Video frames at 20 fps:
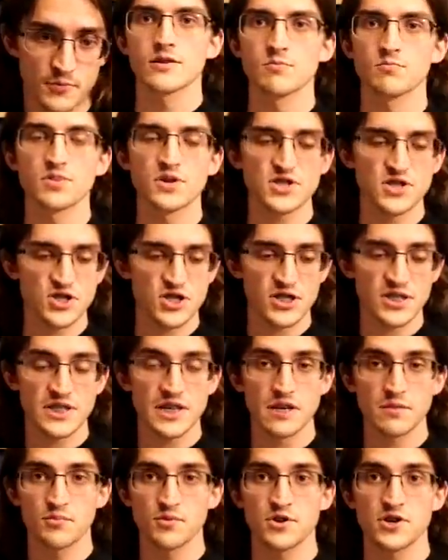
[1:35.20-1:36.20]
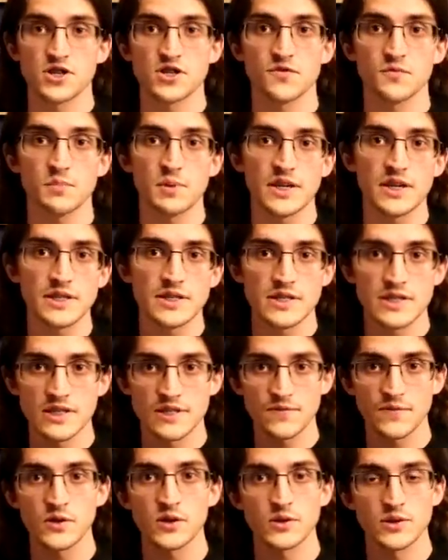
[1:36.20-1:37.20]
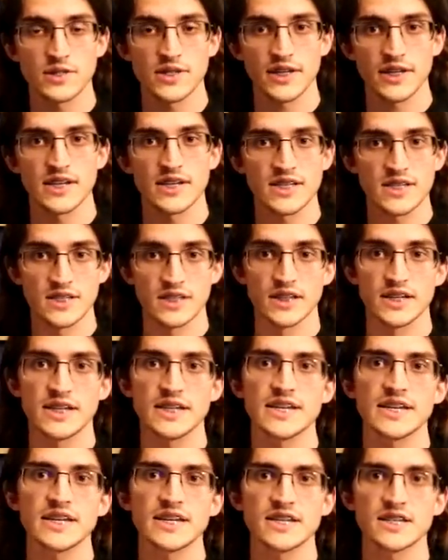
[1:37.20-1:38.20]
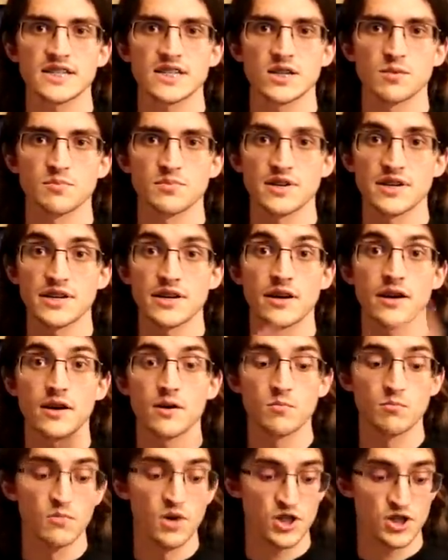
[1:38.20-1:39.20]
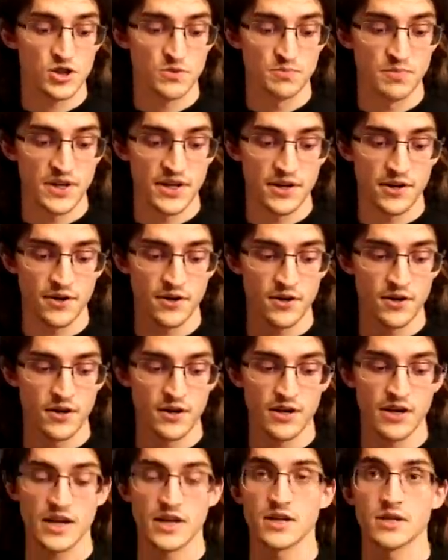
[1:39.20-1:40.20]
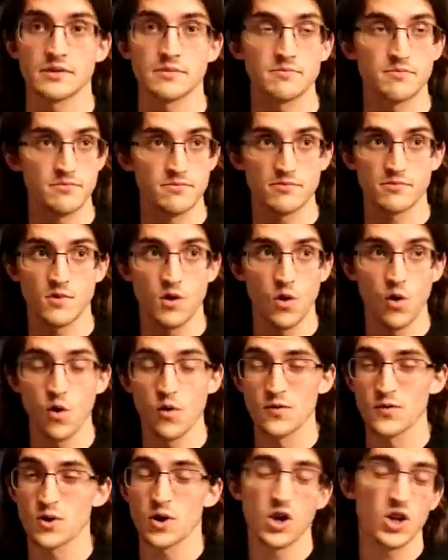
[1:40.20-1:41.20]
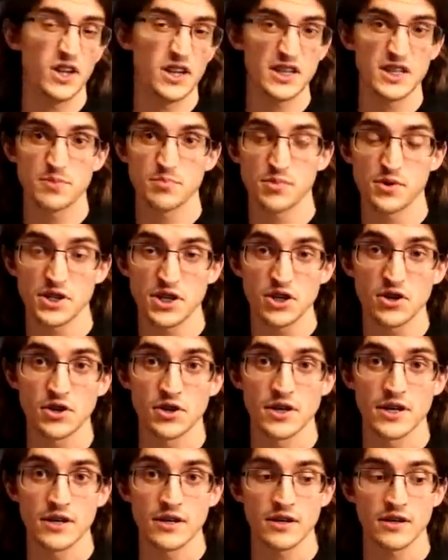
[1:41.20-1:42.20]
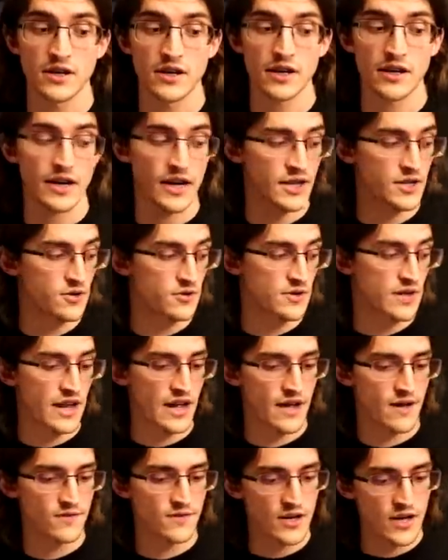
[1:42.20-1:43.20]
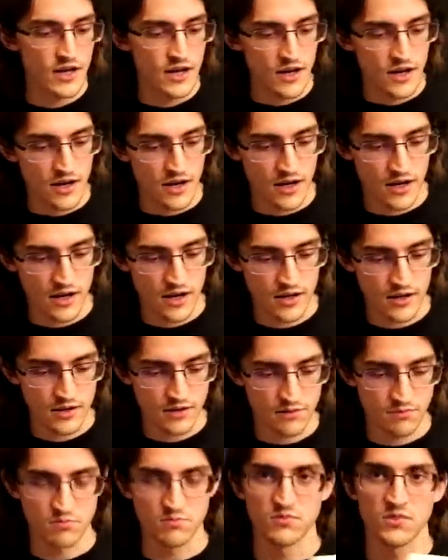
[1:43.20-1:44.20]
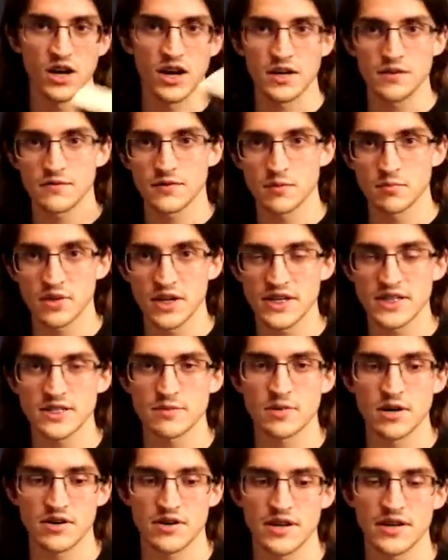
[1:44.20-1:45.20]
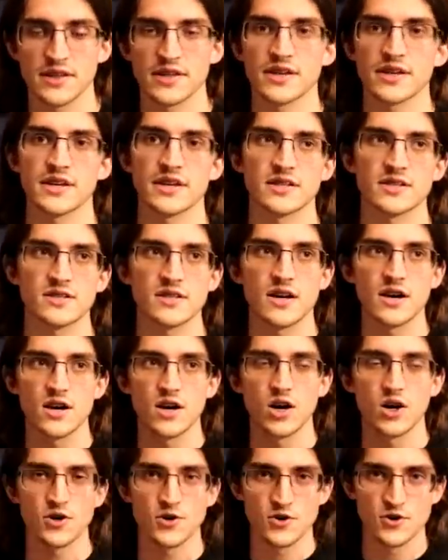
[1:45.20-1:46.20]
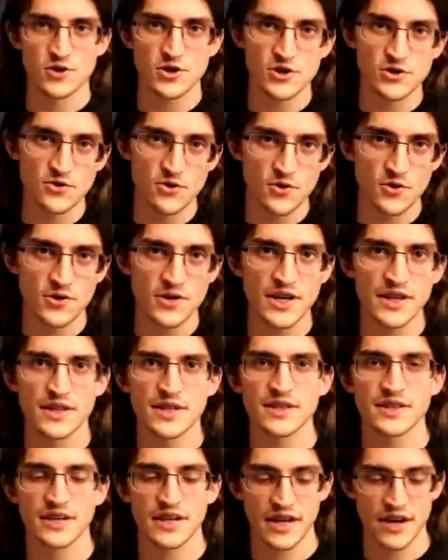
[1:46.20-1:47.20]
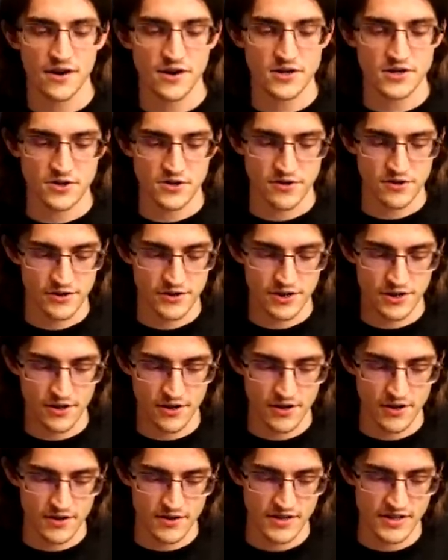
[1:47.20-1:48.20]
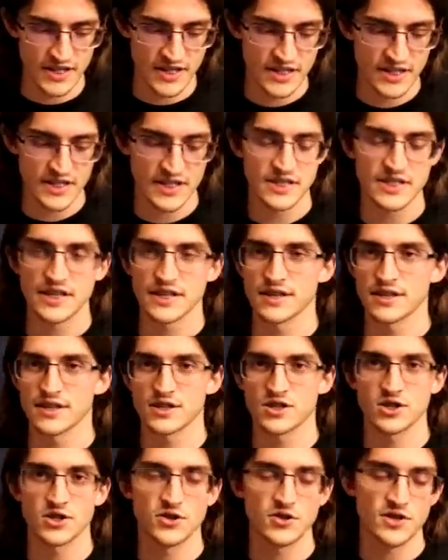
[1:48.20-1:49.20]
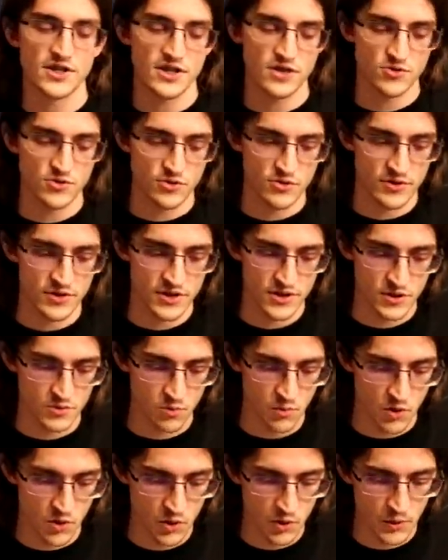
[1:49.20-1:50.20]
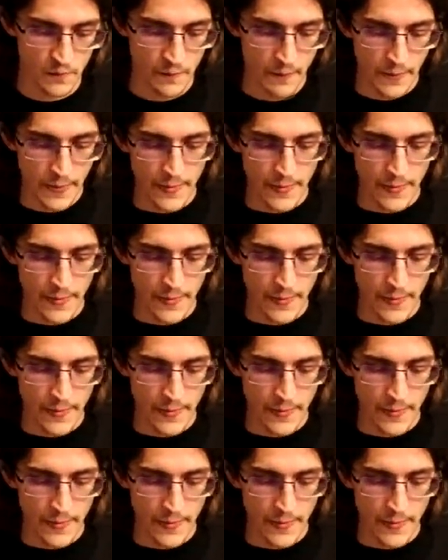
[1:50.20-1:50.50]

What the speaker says: But just like Breach of Peace, this feels like it is leading into something much bigger, and overall it is pretty good. Like, I don't have a lot of complaints about it. I think it's a good story. I think the characters are decent. I think it's a good intro to this world.